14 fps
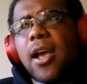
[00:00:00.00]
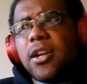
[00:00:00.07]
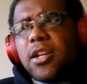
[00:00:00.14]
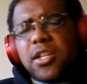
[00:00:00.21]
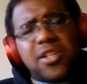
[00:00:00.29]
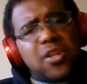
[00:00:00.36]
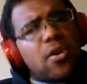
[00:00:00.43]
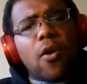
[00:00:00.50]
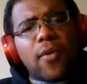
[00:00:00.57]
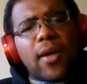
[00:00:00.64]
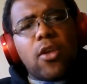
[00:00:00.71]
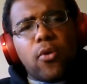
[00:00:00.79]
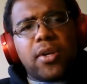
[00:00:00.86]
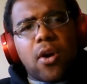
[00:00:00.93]
hey, did
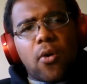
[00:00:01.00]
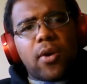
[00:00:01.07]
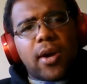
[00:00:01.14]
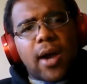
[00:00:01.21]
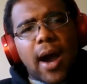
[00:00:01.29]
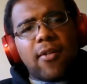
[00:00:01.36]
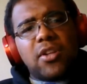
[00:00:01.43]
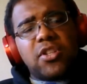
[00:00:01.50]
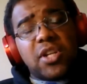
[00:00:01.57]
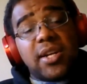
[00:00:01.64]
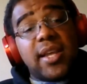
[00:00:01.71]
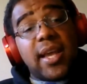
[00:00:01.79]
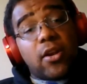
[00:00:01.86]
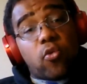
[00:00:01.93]
you know that you could go to
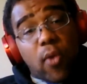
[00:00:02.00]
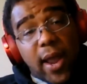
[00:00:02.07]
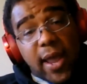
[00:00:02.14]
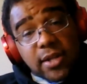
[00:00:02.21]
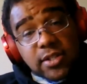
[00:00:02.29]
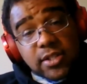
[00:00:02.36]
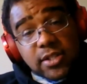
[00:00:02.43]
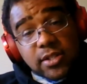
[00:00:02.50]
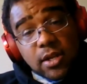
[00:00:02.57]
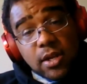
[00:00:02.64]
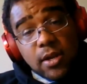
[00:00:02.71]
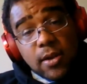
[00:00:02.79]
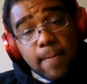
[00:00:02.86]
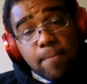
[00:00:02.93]
college and get
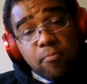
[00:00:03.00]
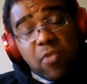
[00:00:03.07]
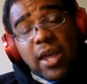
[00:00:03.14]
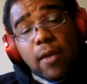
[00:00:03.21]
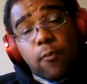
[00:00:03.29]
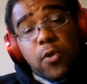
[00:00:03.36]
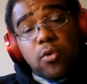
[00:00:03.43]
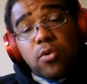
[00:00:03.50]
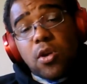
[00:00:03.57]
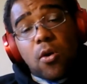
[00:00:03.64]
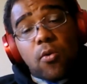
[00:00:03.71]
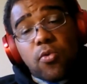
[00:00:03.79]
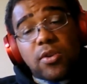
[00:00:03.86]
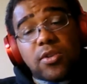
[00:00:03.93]
grants? Like,
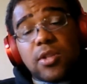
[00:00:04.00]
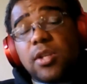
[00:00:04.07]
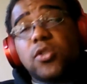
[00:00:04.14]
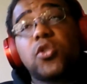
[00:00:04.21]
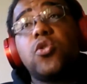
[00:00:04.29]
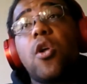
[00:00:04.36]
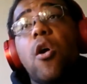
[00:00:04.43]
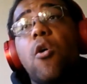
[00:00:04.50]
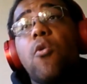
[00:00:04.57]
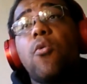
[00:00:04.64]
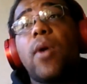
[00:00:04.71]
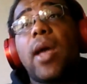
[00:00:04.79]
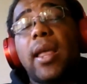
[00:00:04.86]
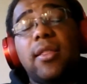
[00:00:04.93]
if you don't, there's
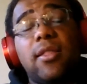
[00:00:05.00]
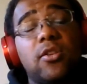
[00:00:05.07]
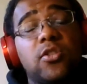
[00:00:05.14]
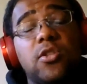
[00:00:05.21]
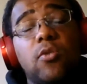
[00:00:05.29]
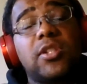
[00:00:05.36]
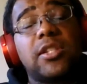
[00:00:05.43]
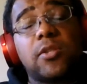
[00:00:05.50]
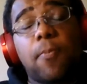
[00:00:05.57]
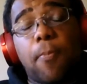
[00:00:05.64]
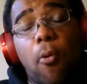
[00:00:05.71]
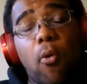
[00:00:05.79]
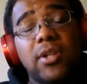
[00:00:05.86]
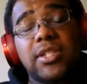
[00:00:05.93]
no
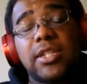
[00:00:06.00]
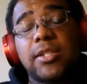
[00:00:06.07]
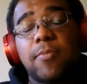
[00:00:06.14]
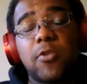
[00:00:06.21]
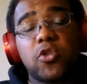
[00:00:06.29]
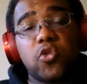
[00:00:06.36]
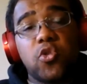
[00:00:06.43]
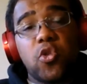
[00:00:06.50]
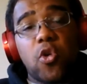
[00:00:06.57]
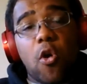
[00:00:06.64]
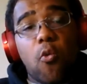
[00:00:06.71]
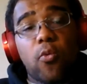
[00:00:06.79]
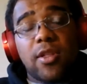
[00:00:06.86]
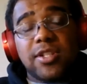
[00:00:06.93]
support system. There's
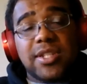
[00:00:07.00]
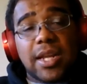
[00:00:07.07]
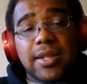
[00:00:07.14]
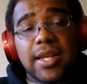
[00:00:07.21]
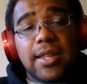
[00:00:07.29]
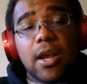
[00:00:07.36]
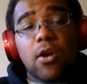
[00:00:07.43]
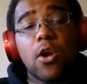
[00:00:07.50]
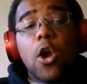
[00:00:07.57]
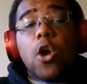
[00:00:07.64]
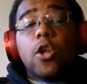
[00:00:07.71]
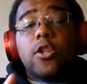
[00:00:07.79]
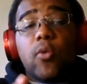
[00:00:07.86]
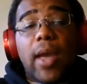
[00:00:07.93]
nothing
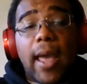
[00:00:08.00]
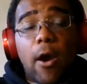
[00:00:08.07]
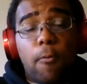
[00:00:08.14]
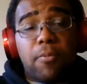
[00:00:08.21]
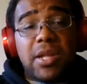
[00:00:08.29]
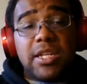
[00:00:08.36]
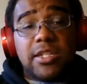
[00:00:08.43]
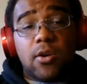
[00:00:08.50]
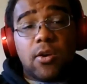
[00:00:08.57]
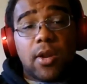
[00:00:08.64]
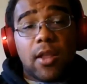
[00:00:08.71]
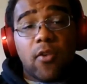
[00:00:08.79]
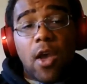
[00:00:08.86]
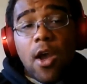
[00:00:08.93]
there to help these
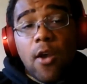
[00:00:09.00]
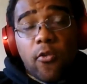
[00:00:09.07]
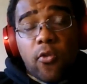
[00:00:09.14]
students.